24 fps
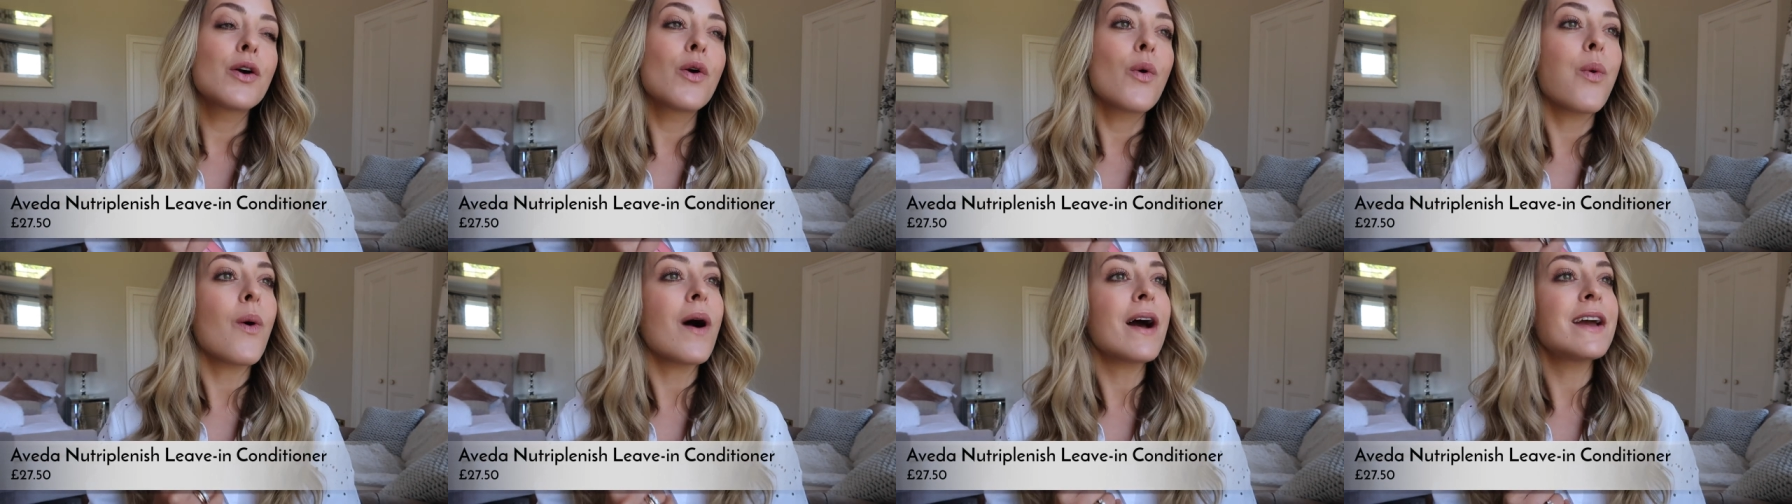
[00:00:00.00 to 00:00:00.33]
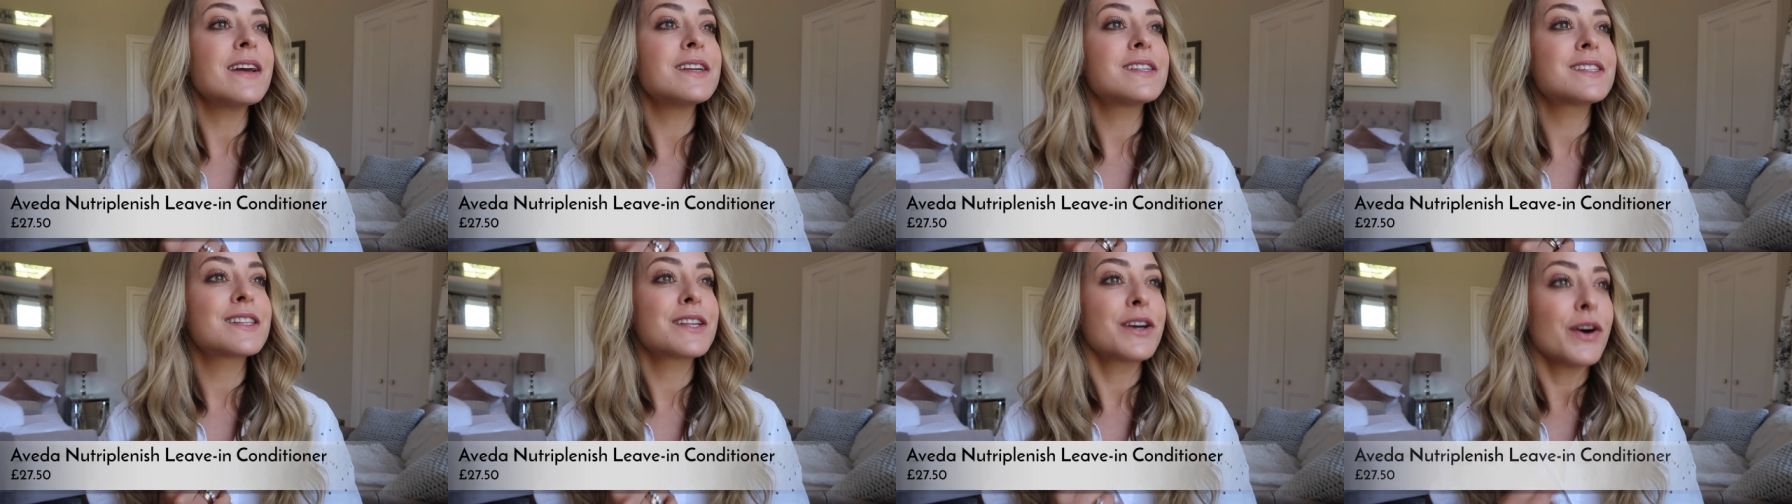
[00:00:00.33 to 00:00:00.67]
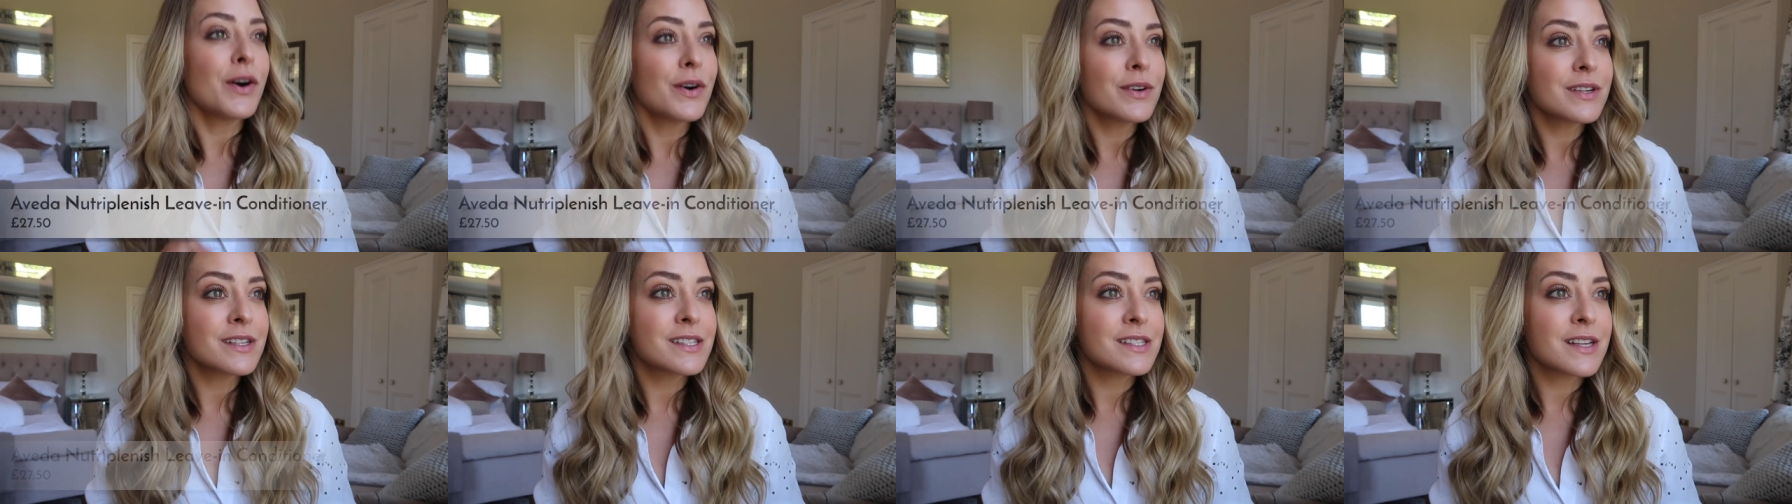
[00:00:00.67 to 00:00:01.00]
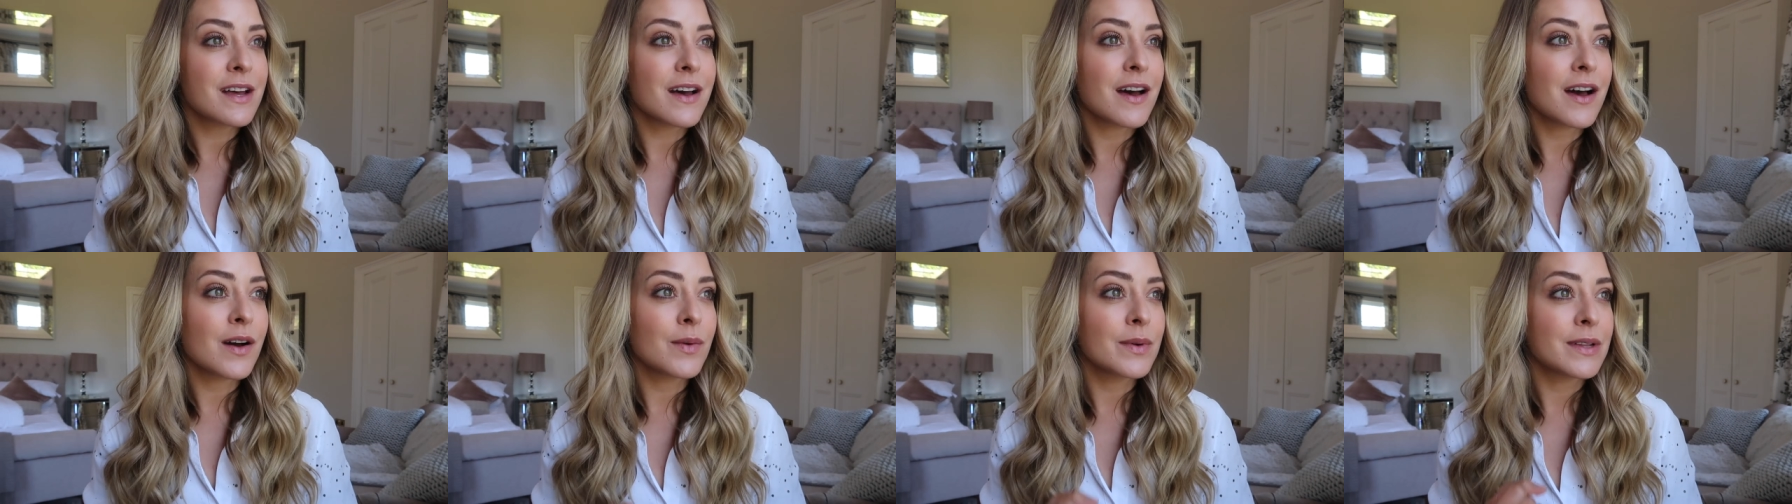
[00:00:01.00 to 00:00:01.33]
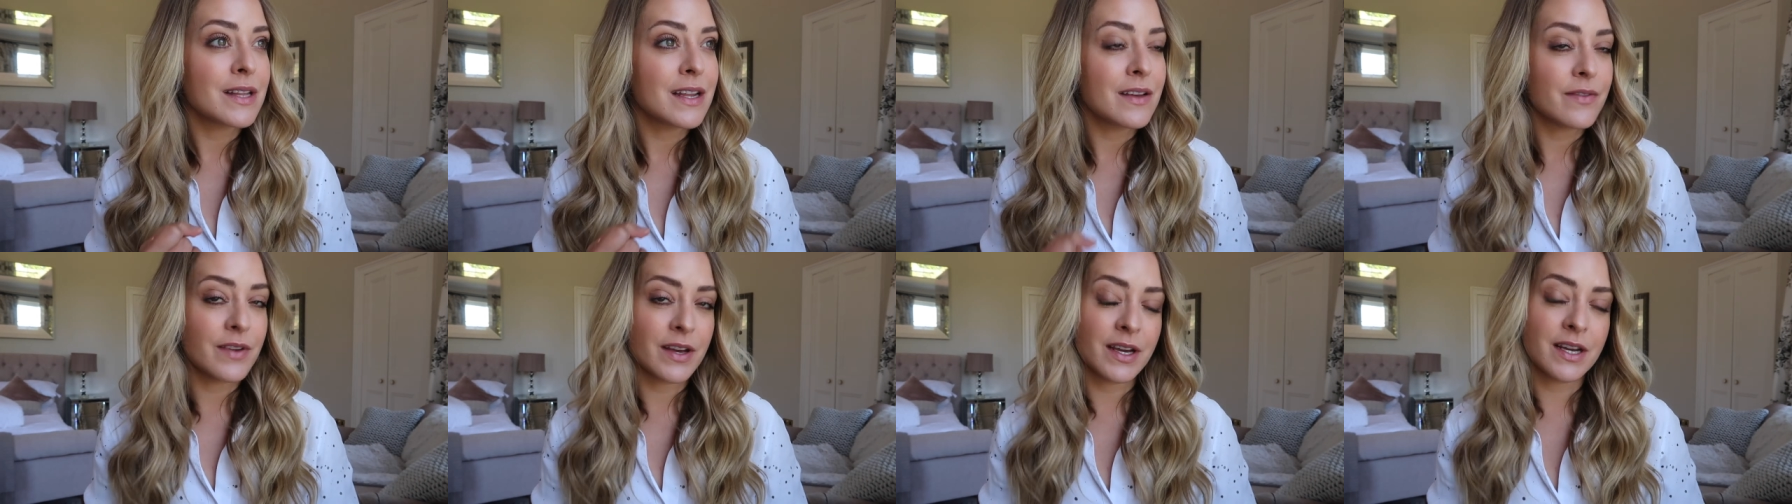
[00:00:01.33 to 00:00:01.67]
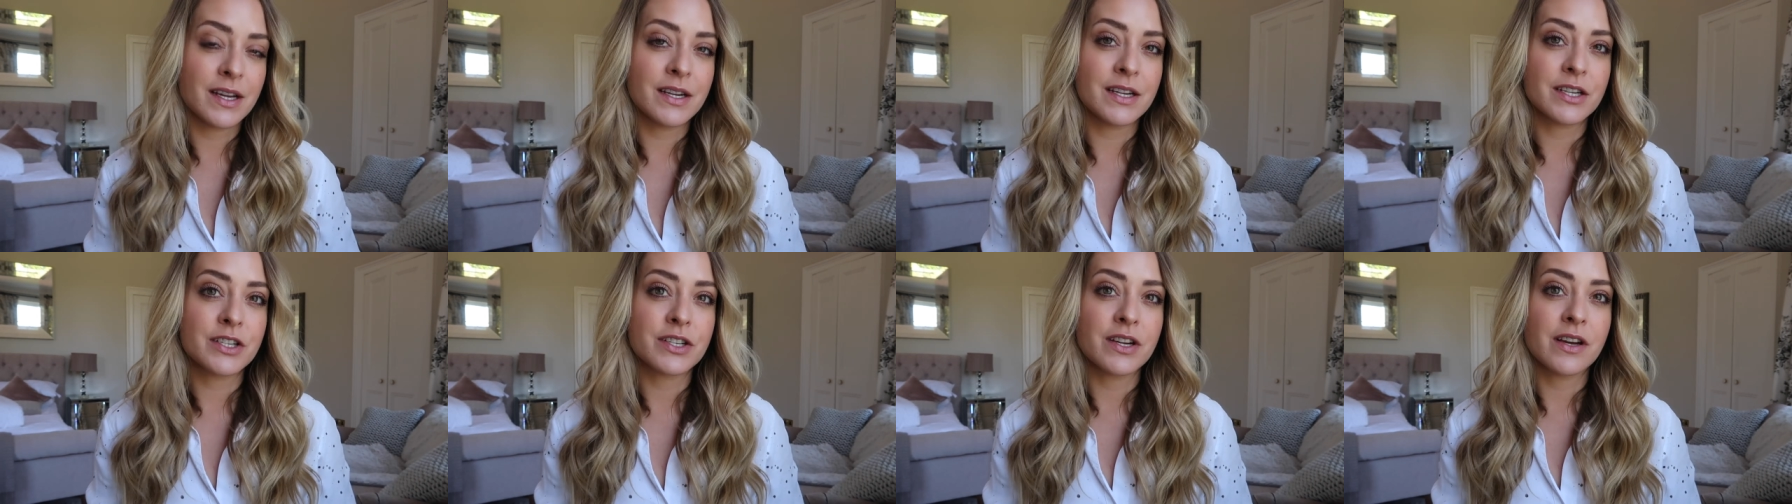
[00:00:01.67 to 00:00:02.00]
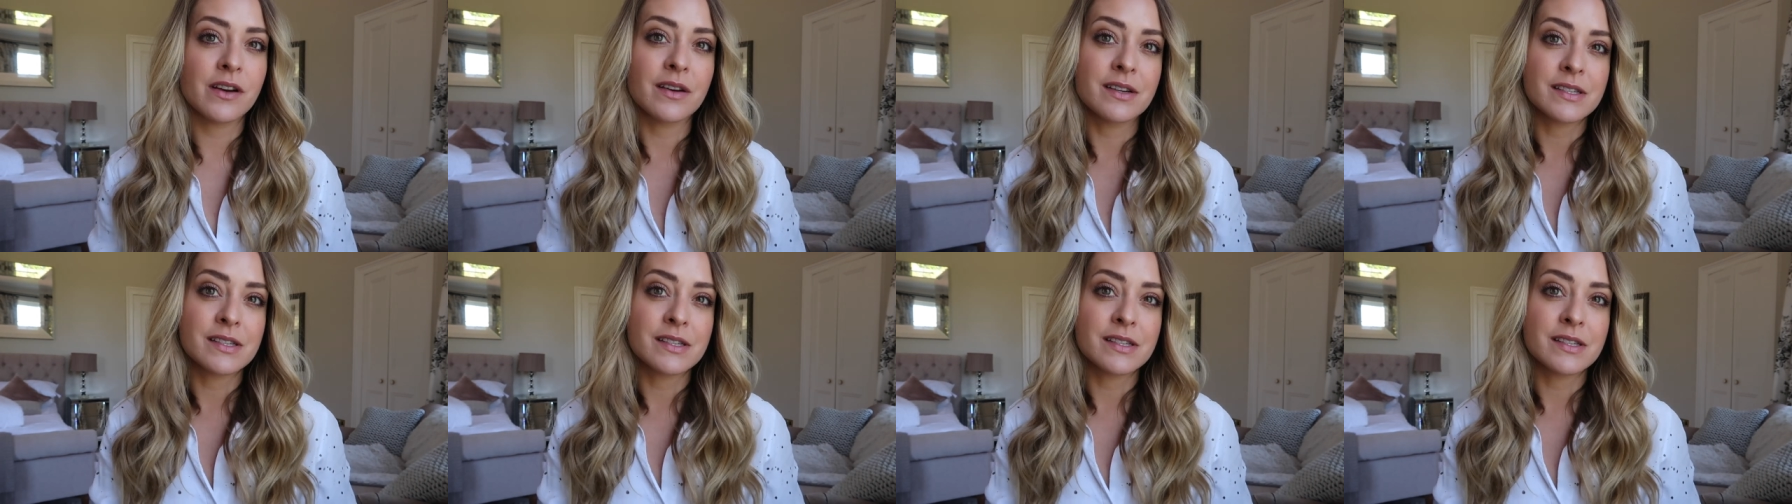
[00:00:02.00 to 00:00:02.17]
quite the connoisseur with leave-in conditioner